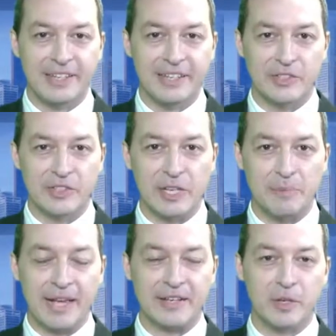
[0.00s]
is the
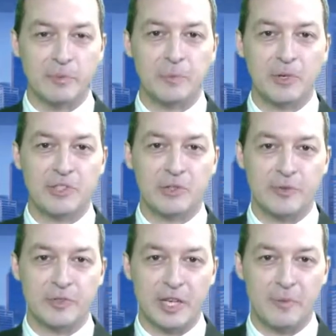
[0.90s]
platinum sponsor
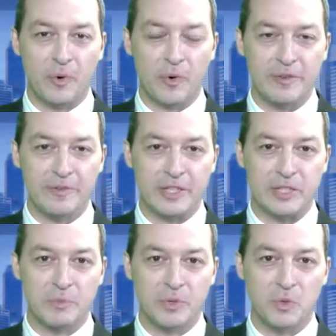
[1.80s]
of Singapore
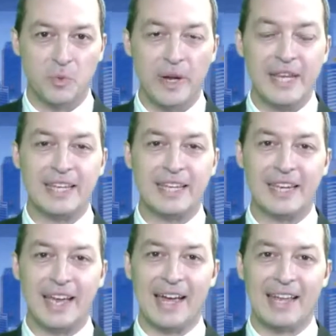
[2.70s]
Investment
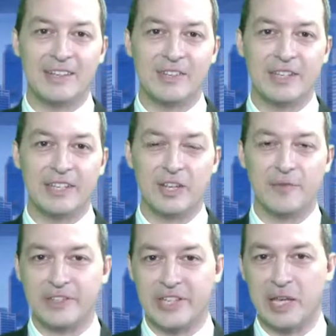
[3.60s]
Week, and the chief
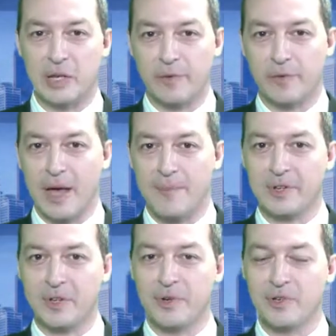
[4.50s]
executive of
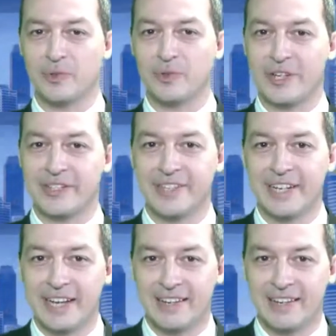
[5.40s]
CapitaCommercial Trust,